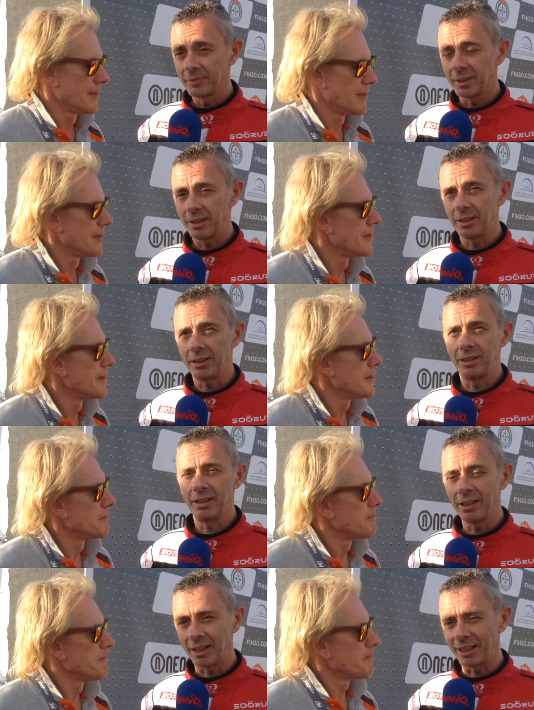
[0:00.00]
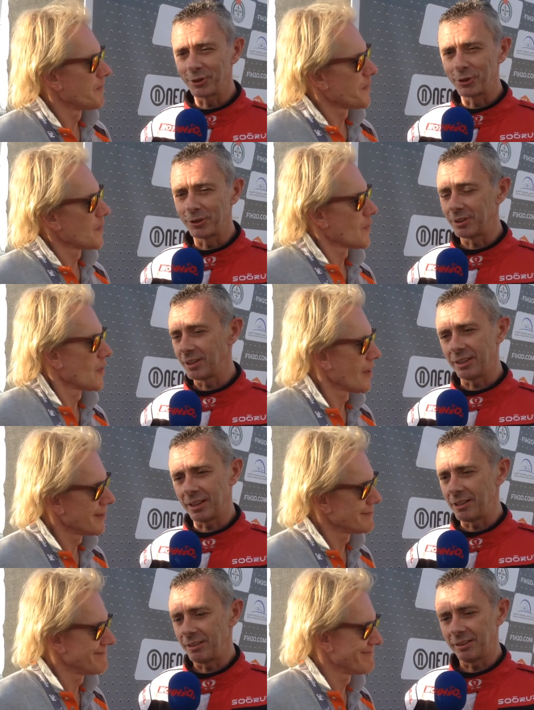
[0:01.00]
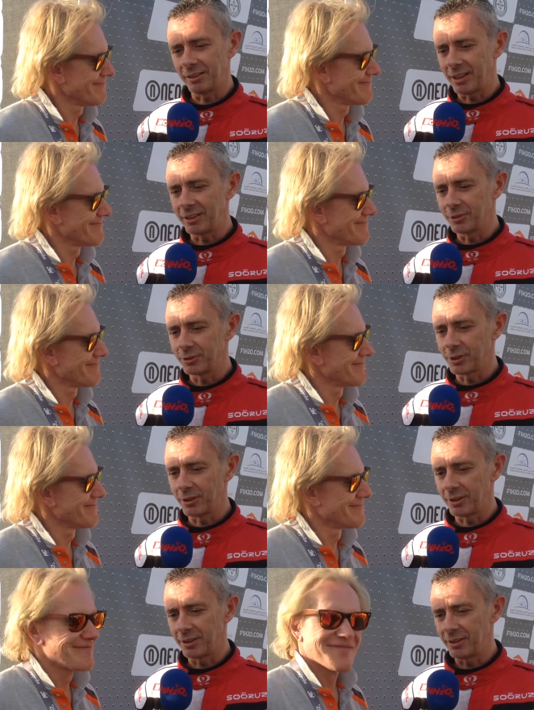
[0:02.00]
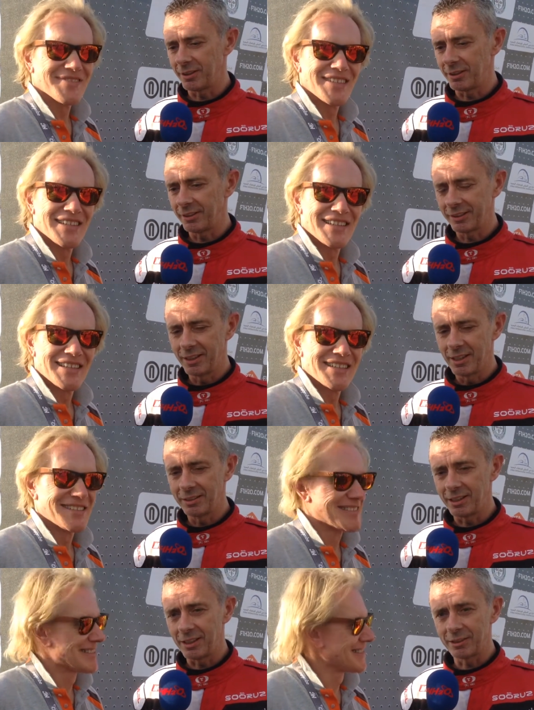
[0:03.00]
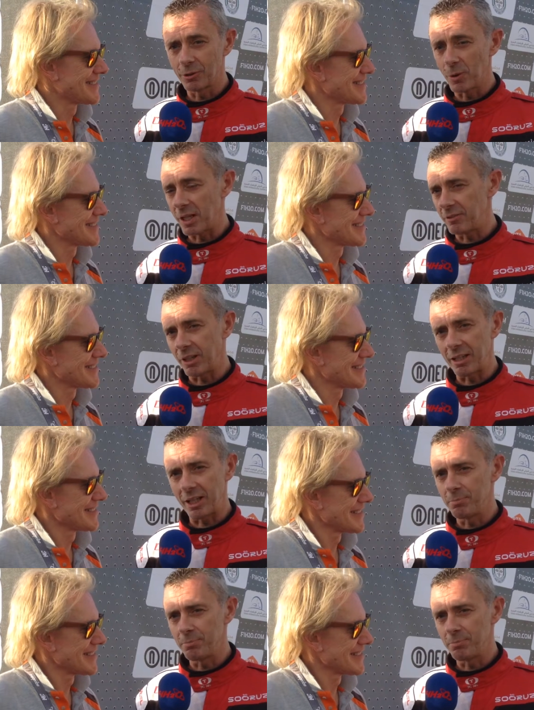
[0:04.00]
Speaker 1: Uh, I don't know. Uh, I I, don't uh, see the wave. I, I